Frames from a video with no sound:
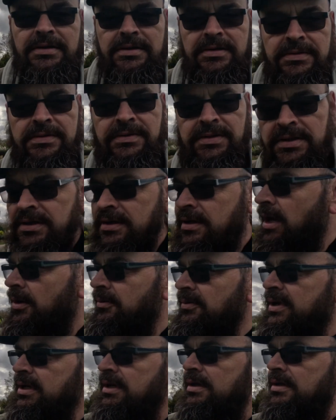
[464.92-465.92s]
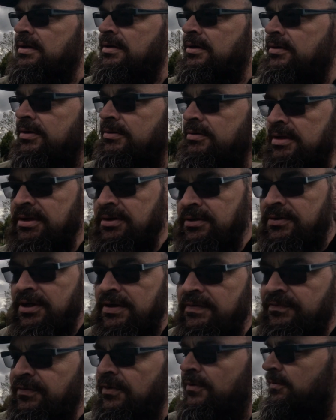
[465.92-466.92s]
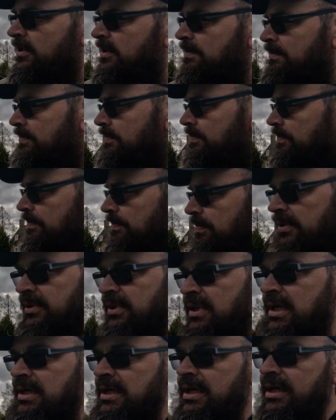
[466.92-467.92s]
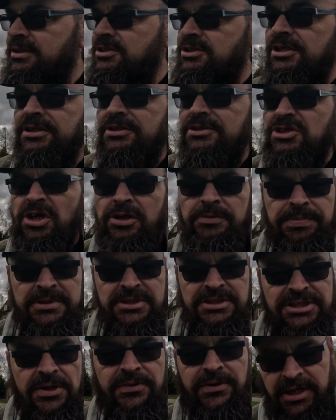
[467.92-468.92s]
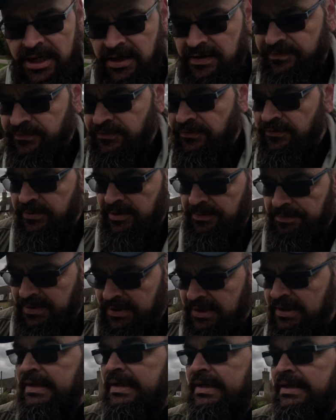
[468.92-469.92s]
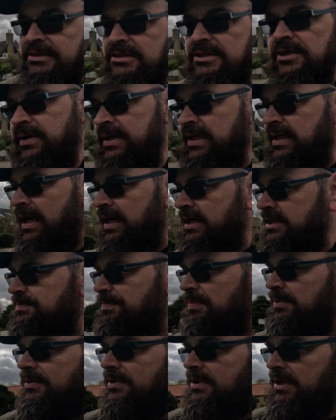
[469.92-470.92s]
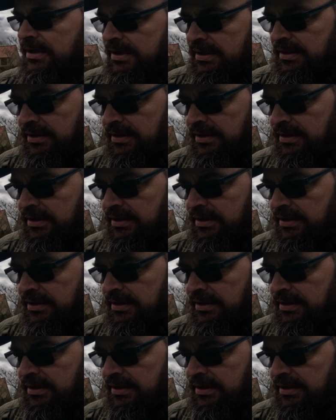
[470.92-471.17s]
I'm going to go in and I'm going to unlock it for him, put the church open sign out for him, sign the guest book,